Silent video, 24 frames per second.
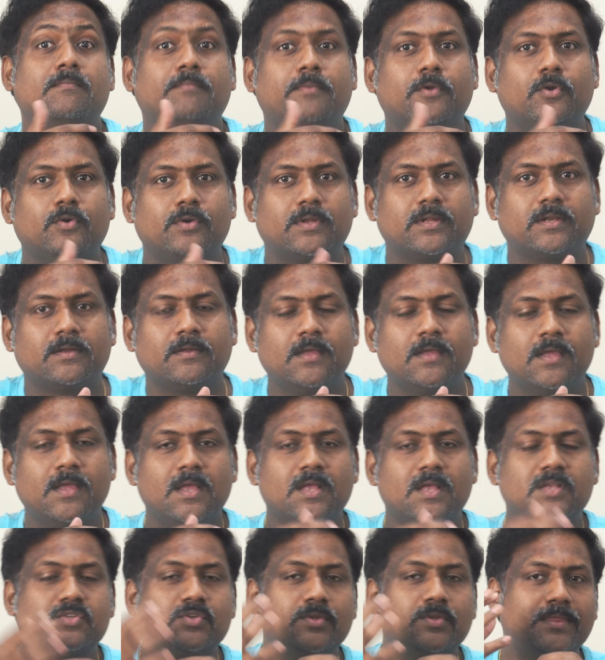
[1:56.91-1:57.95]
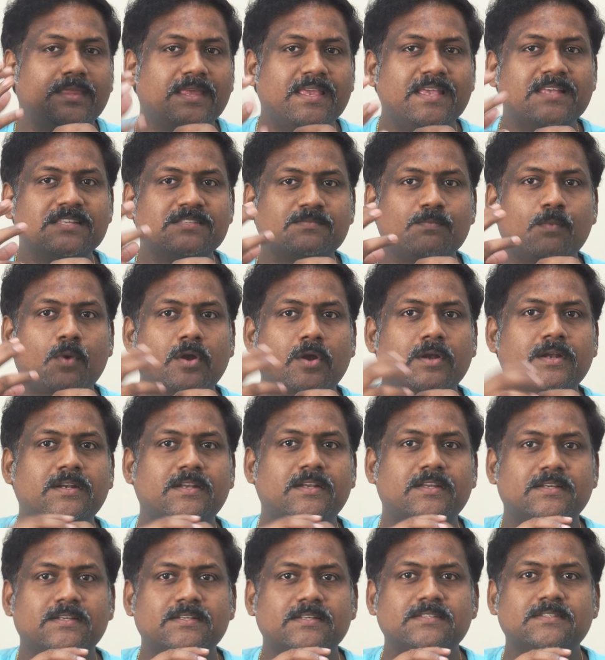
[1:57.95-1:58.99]
computer so these
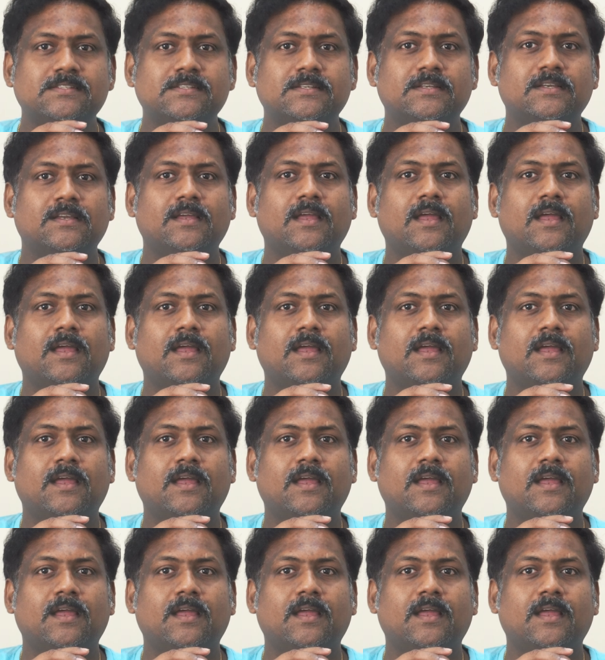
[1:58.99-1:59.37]
monitors